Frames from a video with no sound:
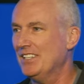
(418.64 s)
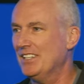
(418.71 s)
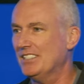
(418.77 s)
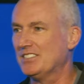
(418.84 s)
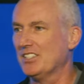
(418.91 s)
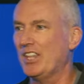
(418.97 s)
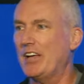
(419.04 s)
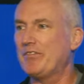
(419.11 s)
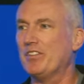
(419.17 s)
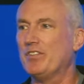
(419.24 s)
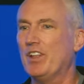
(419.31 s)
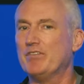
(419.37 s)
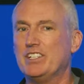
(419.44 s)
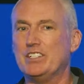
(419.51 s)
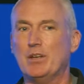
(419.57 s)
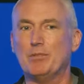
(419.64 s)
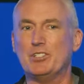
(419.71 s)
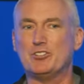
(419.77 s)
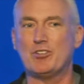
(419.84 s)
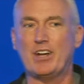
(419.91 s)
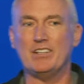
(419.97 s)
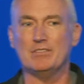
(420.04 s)
it's a life of love to
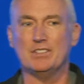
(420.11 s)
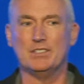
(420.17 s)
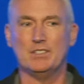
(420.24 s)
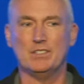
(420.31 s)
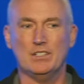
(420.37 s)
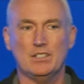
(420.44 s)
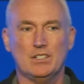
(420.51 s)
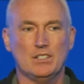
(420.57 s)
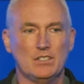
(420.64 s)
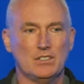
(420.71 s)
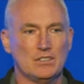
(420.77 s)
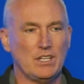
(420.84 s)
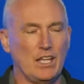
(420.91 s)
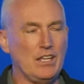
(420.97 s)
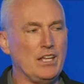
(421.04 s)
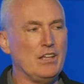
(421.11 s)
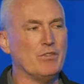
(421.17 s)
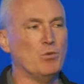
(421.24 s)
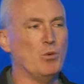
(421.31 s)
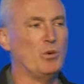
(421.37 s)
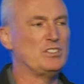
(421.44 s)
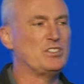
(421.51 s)
demonstrate.
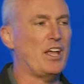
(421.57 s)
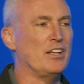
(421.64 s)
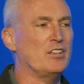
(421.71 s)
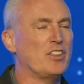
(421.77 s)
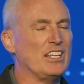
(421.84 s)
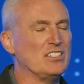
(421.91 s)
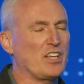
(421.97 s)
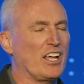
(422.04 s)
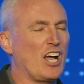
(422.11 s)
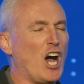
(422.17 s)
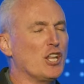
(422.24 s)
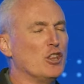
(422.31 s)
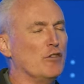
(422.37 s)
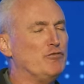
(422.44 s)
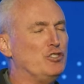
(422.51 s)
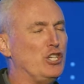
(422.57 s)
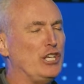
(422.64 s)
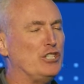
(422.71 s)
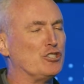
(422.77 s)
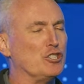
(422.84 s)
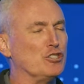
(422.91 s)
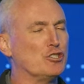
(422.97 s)
Even when we say things like, I love
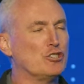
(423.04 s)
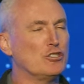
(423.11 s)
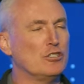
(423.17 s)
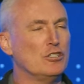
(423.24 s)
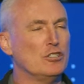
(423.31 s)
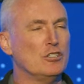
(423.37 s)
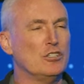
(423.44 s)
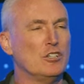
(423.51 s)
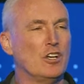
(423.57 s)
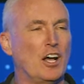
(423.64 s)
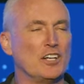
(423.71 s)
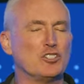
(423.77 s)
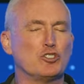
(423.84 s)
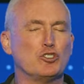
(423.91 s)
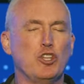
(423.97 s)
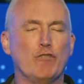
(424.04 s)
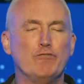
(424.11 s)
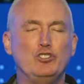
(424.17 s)
Jesus, I just love